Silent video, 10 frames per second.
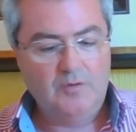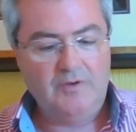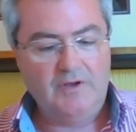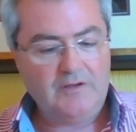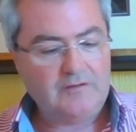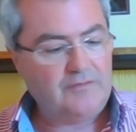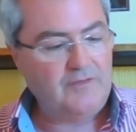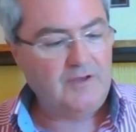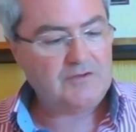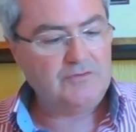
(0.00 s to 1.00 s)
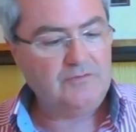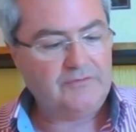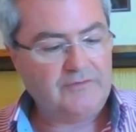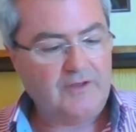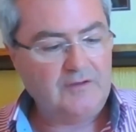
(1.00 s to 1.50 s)
we neither think too
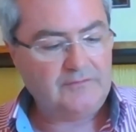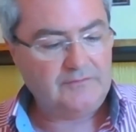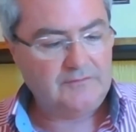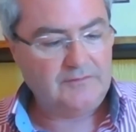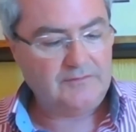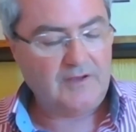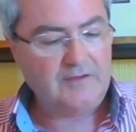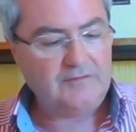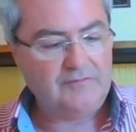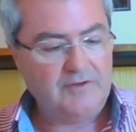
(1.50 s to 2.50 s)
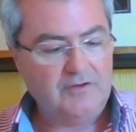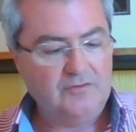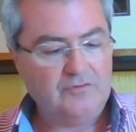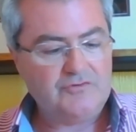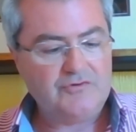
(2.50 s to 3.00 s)
decisively
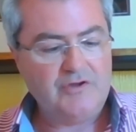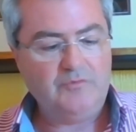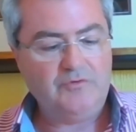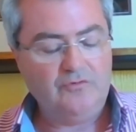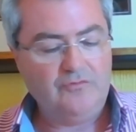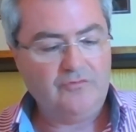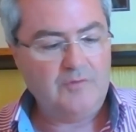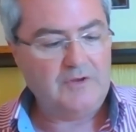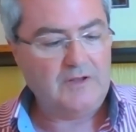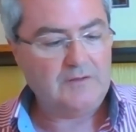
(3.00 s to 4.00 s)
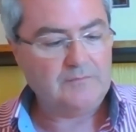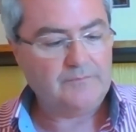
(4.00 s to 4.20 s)
nor dream too dreamily.